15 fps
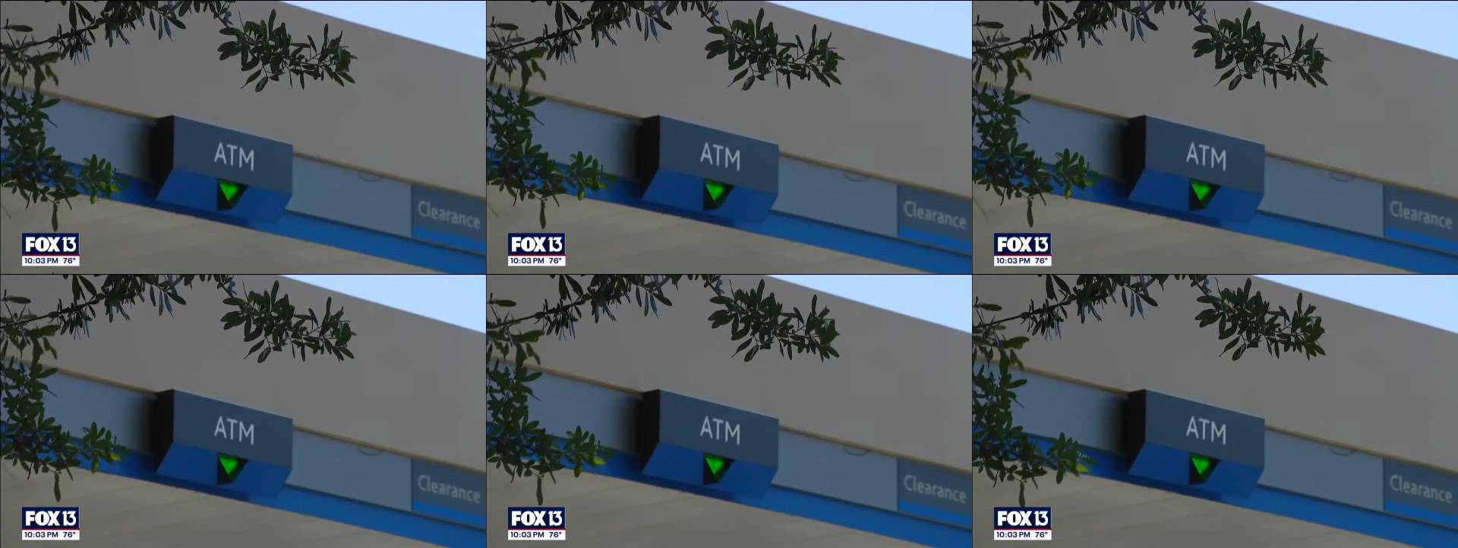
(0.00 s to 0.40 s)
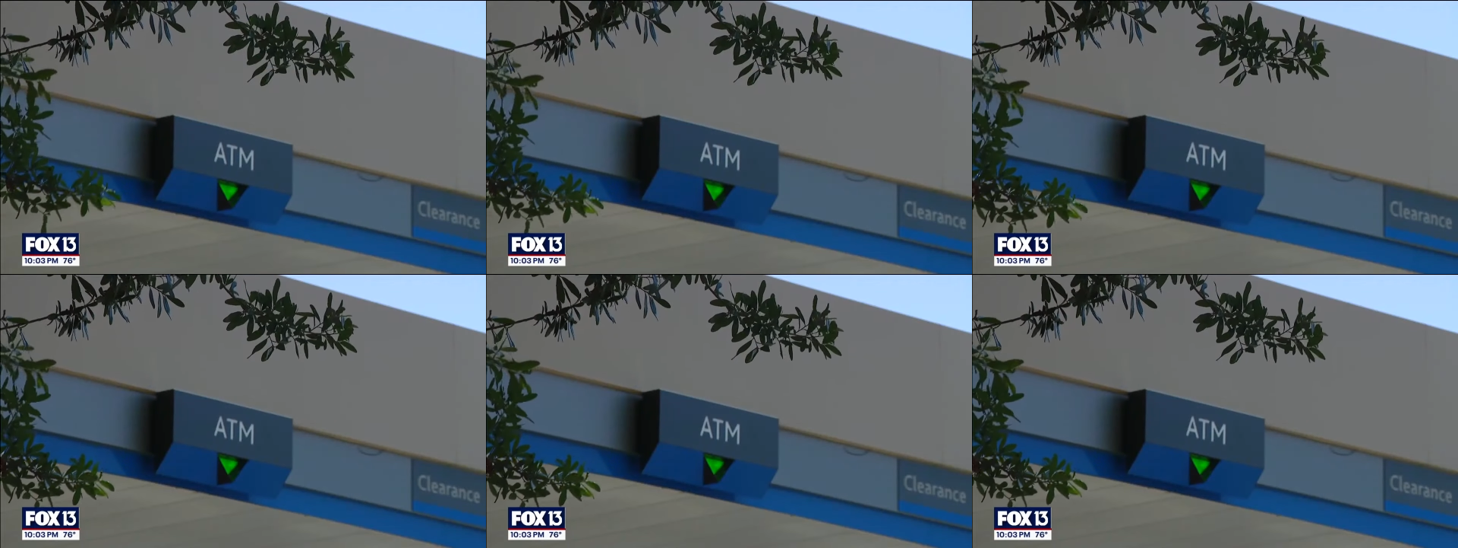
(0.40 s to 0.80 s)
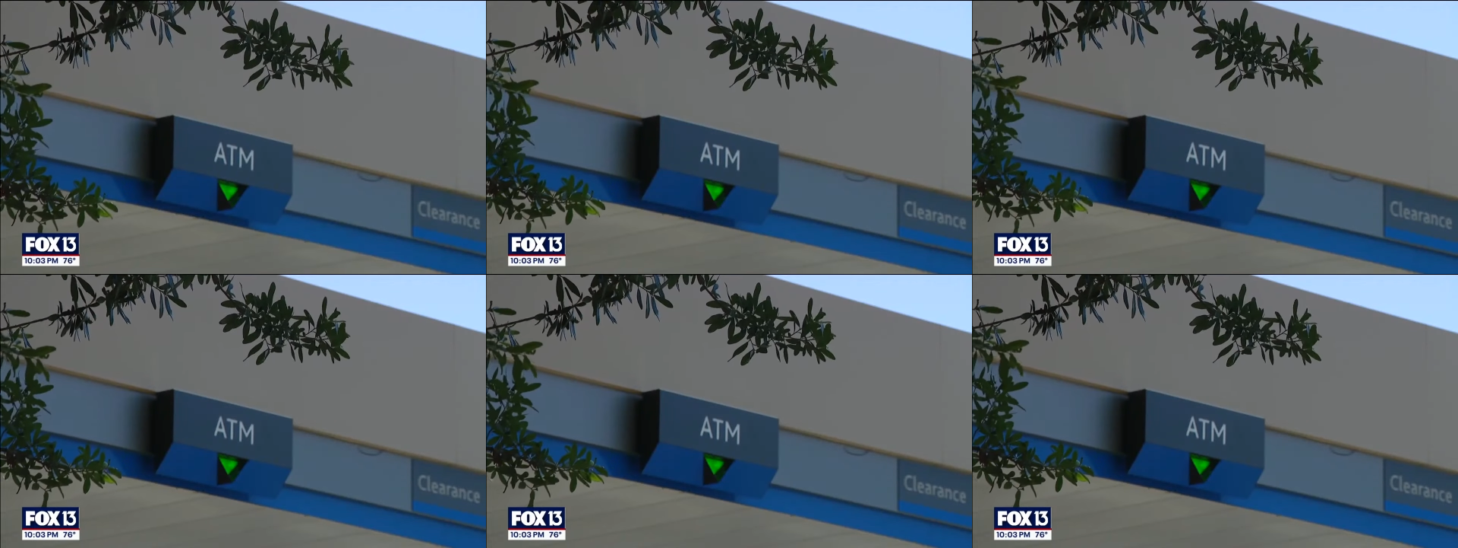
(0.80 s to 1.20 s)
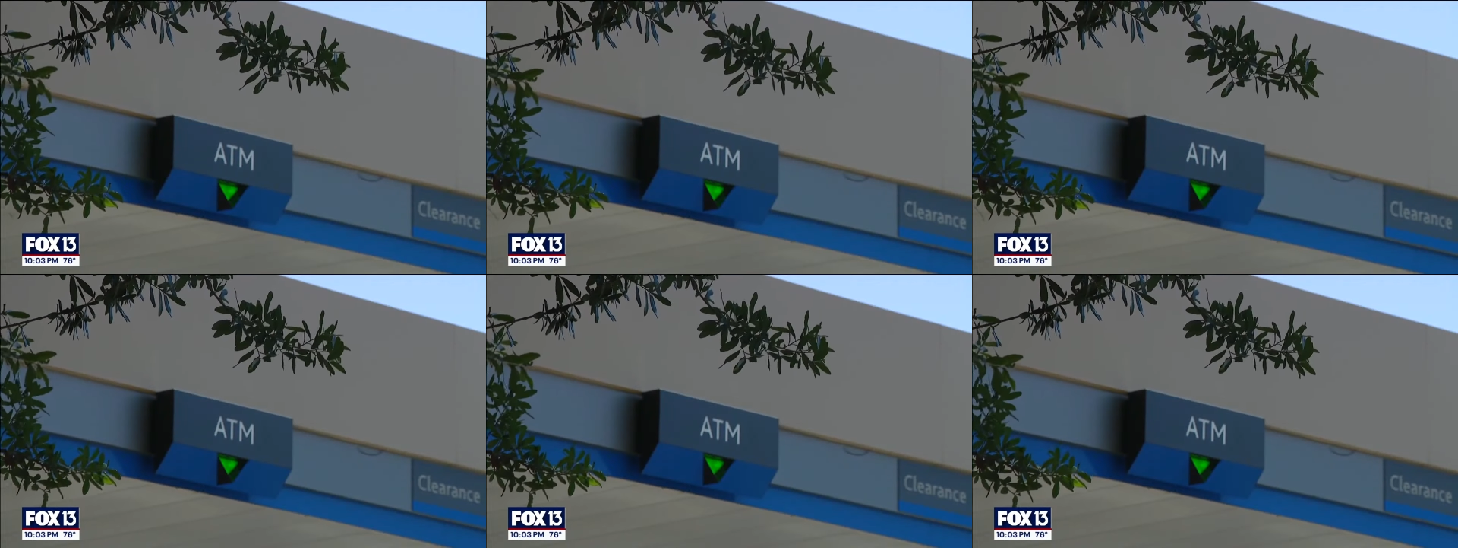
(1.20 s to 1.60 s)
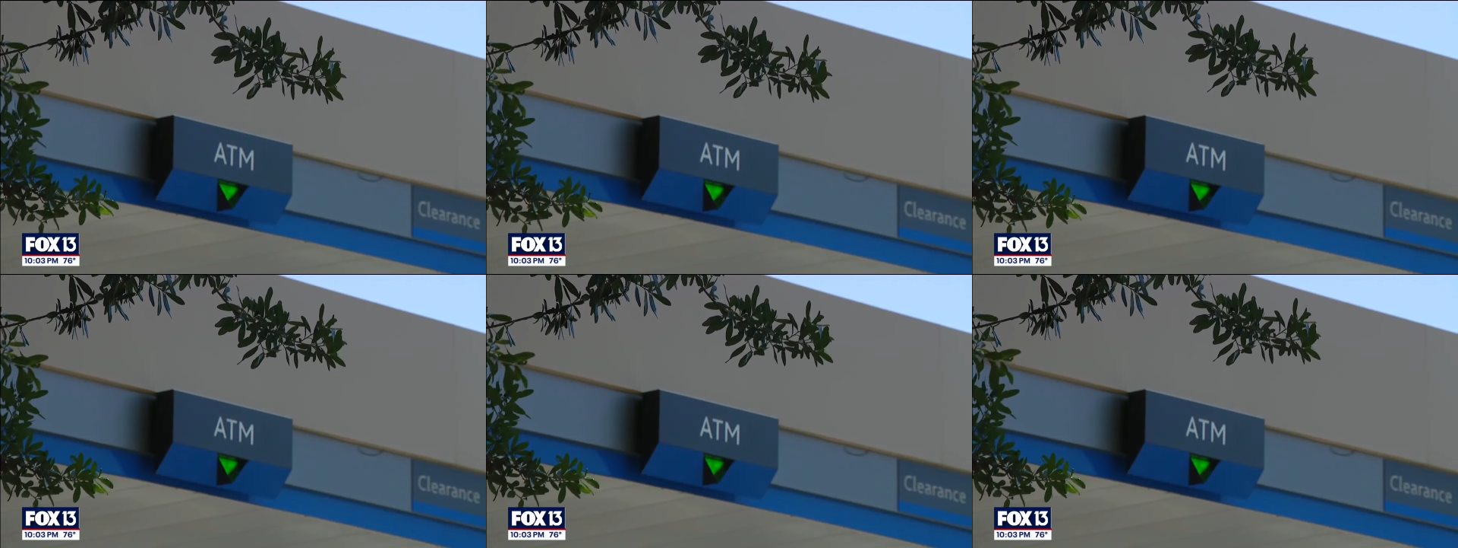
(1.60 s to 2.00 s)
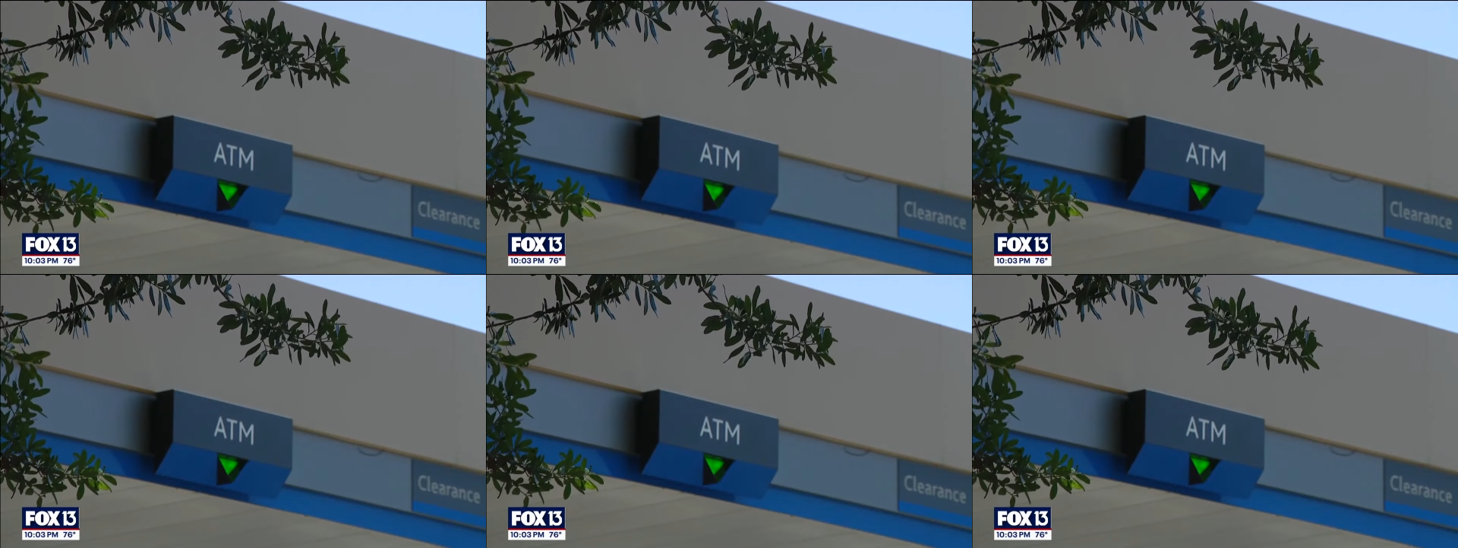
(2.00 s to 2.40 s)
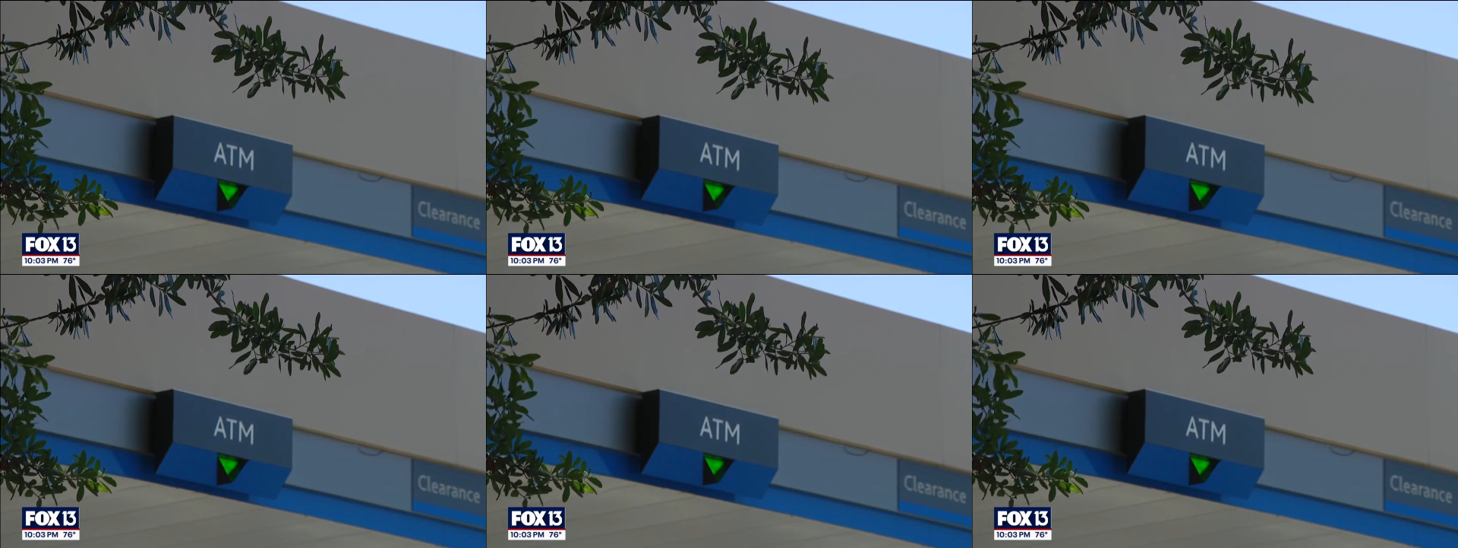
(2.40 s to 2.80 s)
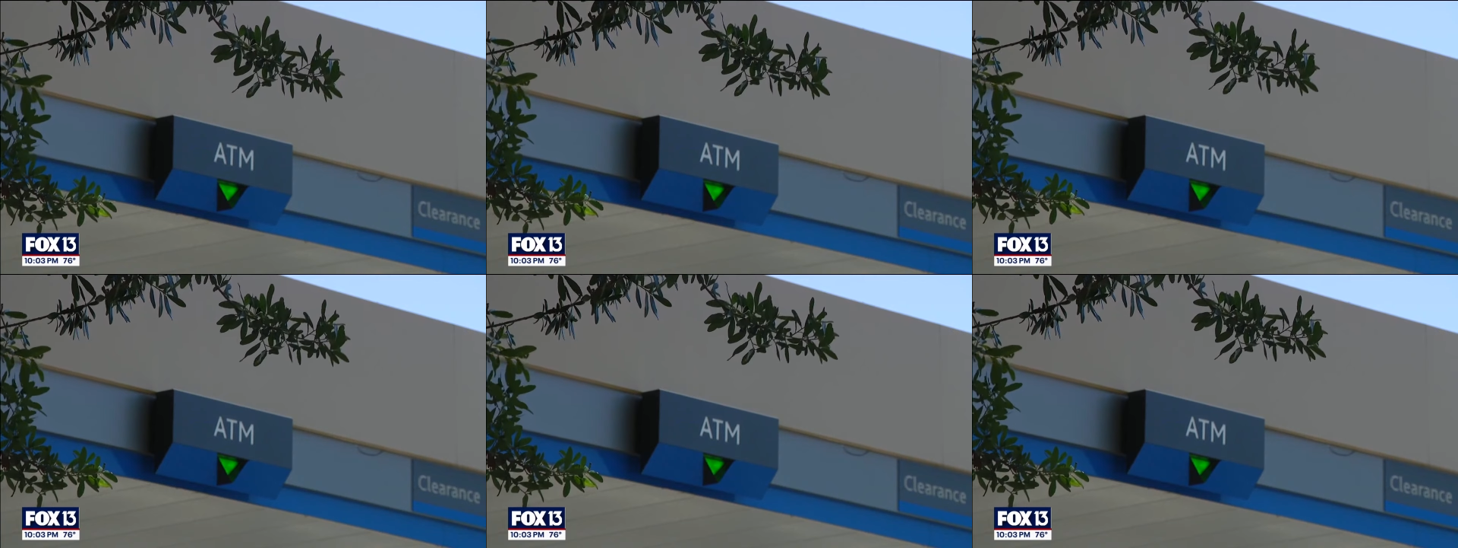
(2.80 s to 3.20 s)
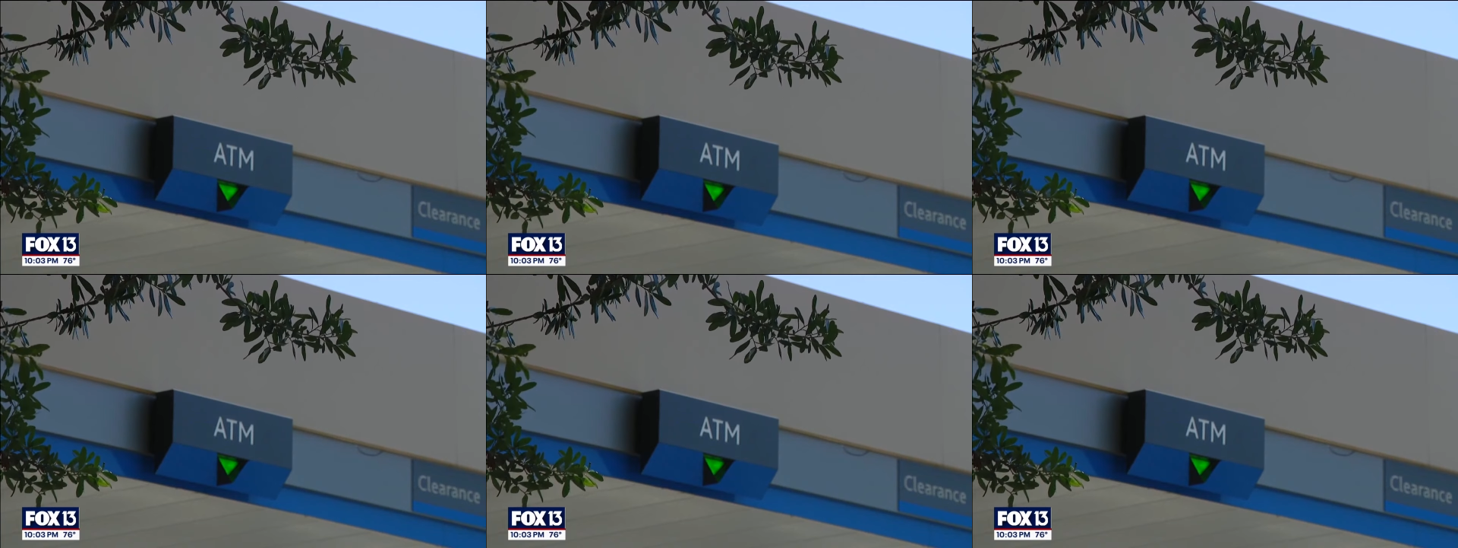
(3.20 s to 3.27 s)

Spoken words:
No face is visible, so there are no lips to read.